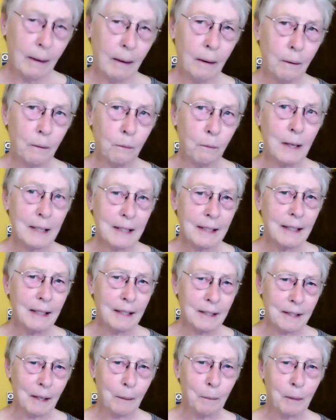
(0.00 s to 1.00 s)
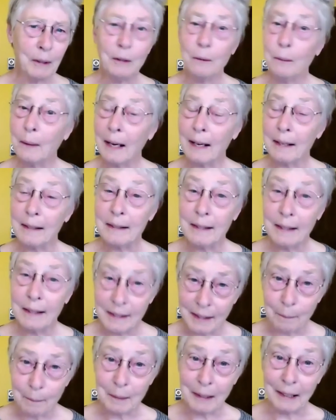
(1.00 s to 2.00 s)
Rusty is someone who has
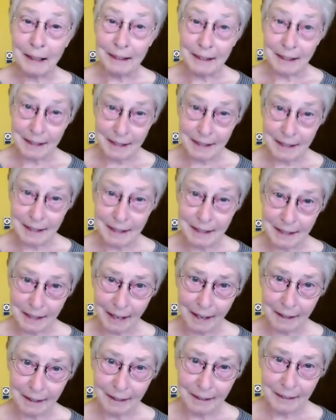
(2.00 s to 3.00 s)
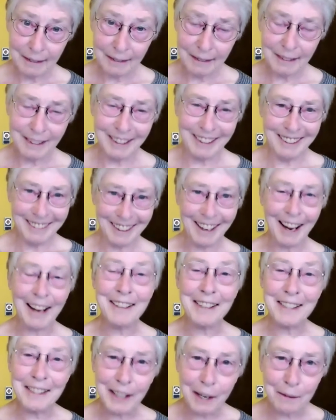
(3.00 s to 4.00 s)
something to say. I
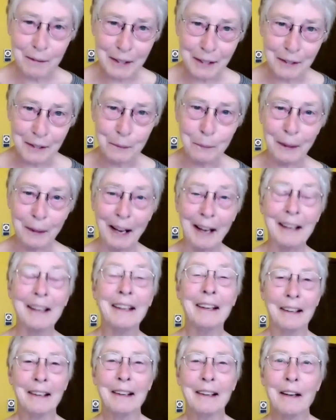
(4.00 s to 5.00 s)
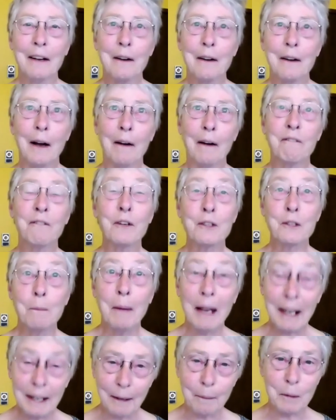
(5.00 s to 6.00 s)
discovered this when I first
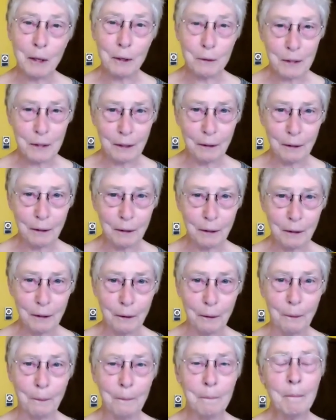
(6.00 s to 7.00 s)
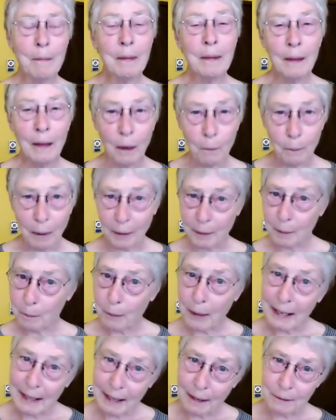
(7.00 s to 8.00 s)
met him years ago around a
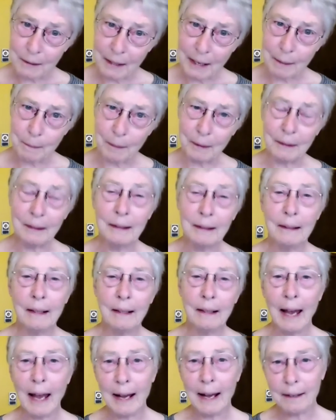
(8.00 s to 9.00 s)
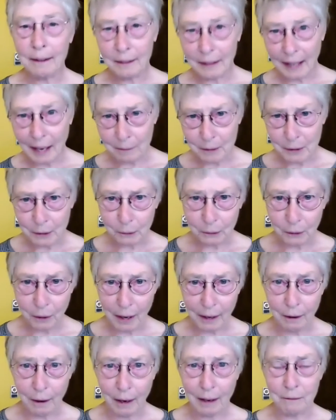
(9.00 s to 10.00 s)
breakout table at a Lavender Law
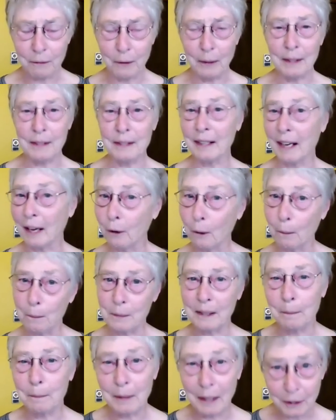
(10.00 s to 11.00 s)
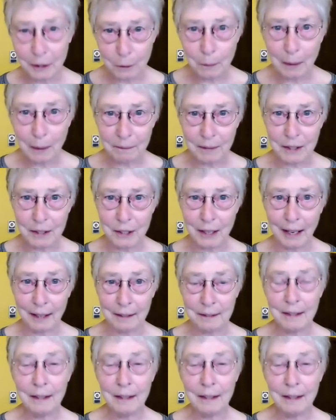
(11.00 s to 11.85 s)
conference, and I hope someday you have the chance